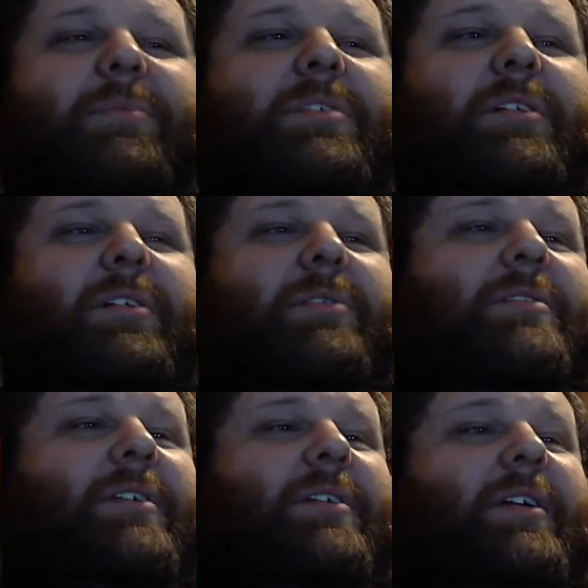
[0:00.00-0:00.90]
I was
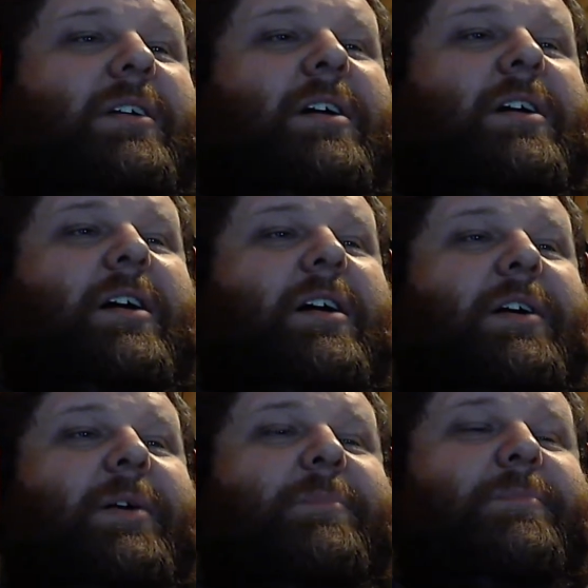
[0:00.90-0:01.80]
close.
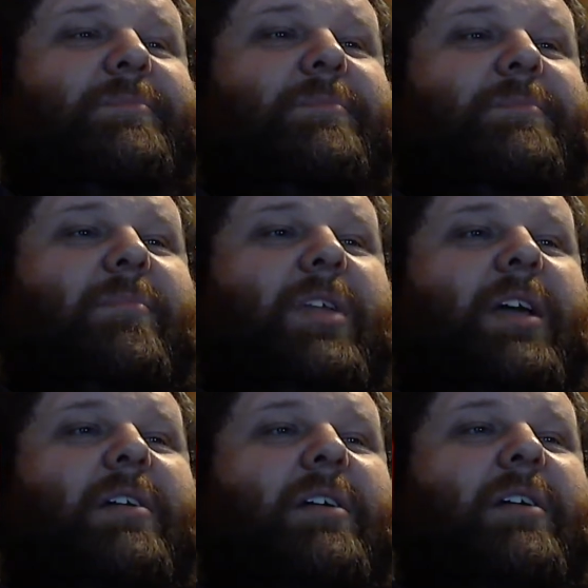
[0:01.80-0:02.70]
10
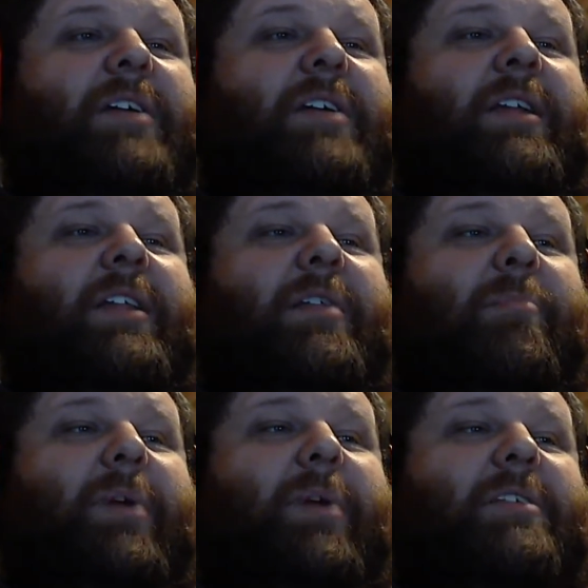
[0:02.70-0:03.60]
had the
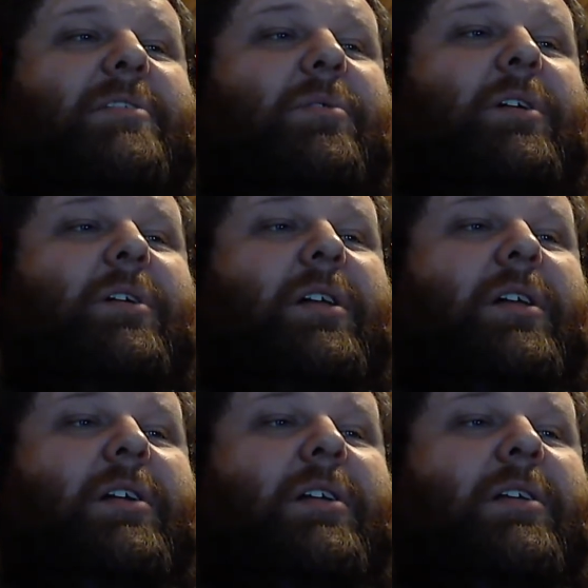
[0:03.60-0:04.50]
best
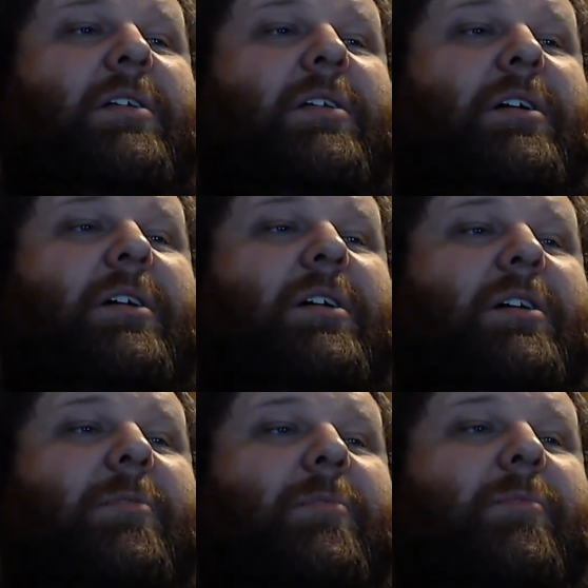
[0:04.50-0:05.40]
storyline
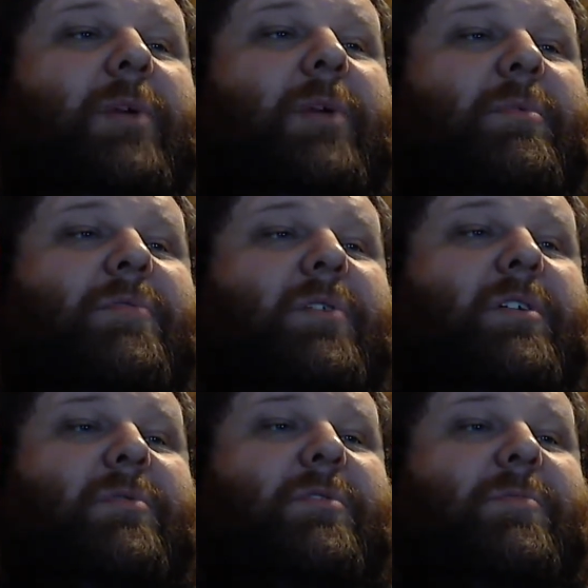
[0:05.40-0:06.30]
and was the
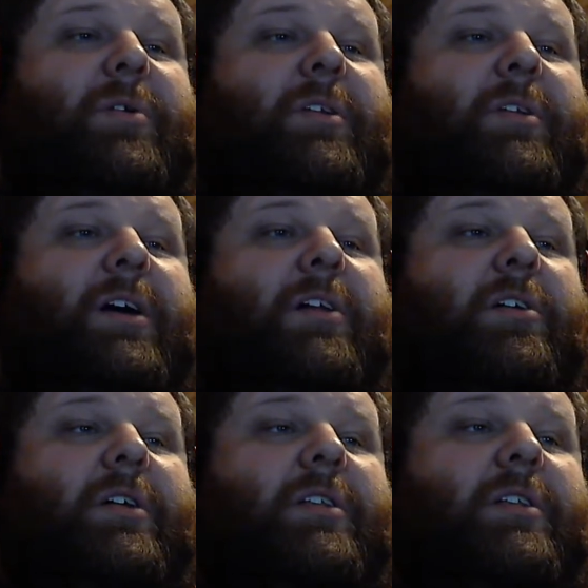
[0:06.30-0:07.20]
first with spoken
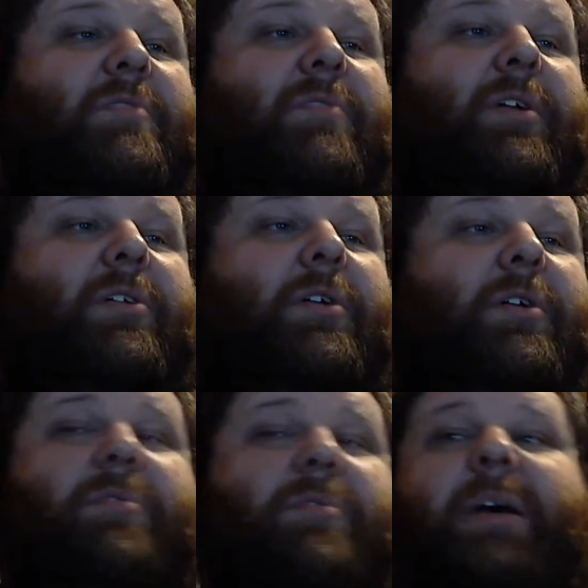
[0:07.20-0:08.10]
dialogue, and the sphere
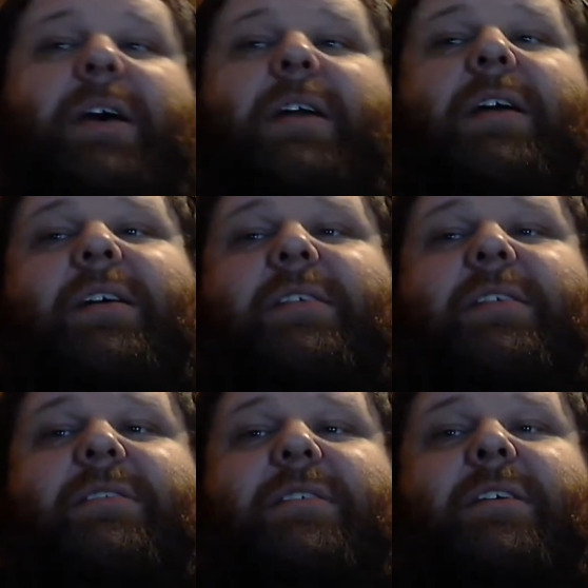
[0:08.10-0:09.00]
grid was badass.